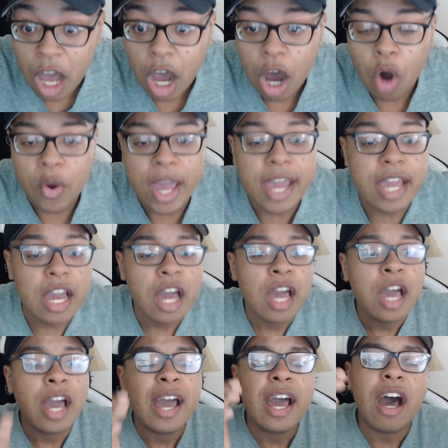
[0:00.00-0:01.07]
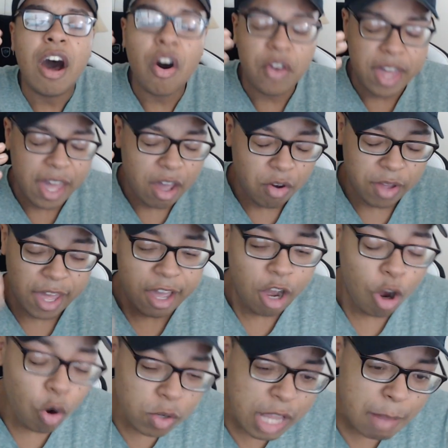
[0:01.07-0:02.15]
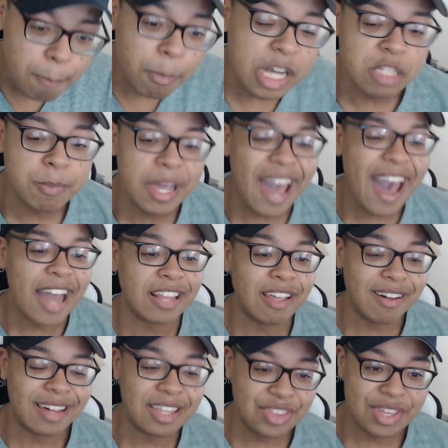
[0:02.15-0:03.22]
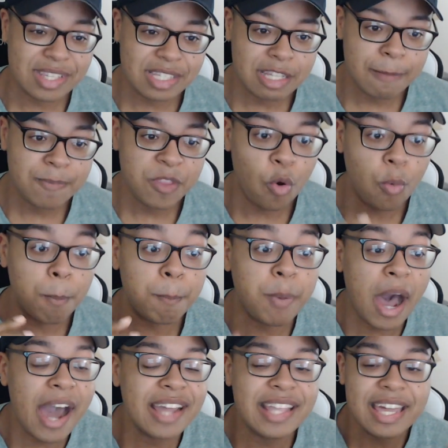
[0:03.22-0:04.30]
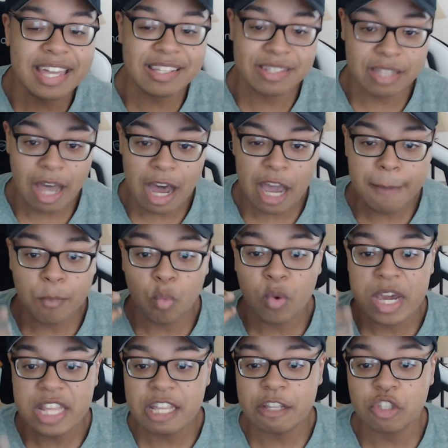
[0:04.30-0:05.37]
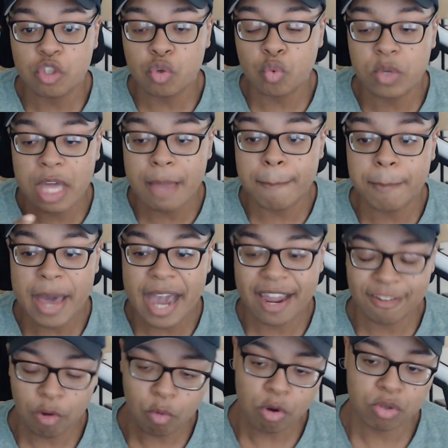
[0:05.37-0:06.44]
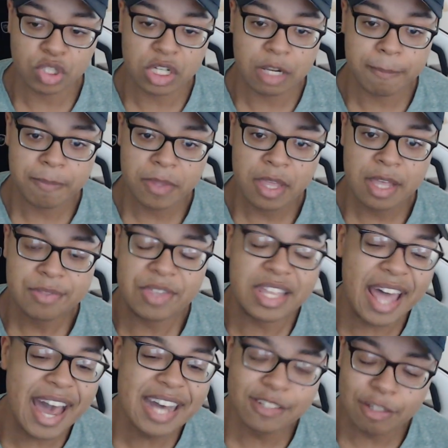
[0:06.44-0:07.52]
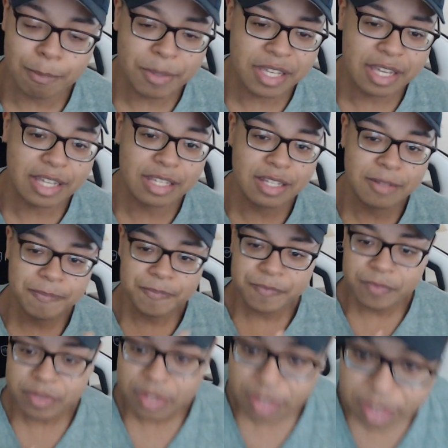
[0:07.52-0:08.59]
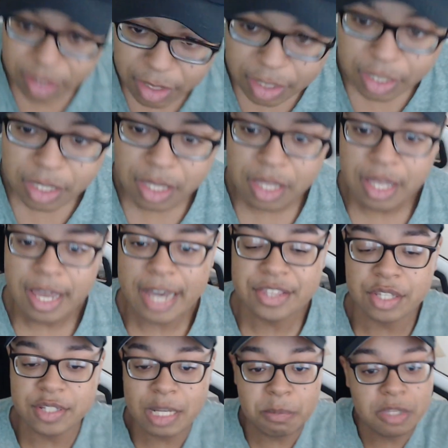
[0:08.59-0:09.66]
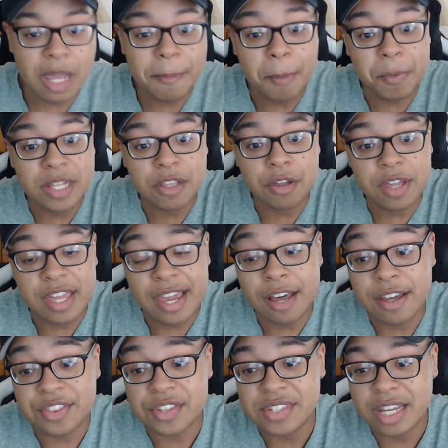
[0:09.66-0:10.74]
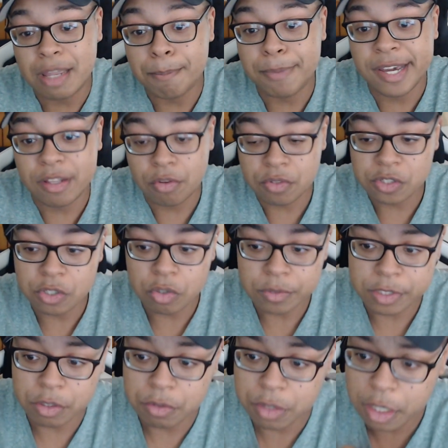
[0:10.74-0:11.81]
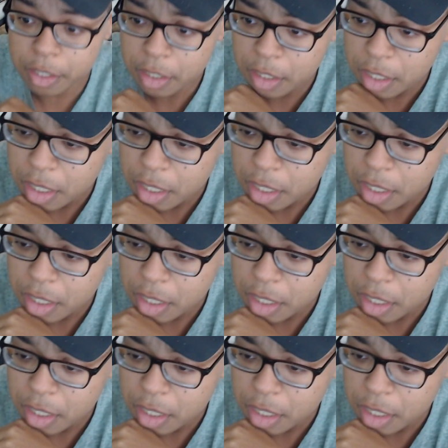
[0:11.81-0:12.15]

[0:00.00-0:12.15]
Okay. Odin must be acting like this, biding his time, waiting to get back at Orochi. That has to be it. At the same time, I'm kind of looking at, like, the second panel, too, so, like...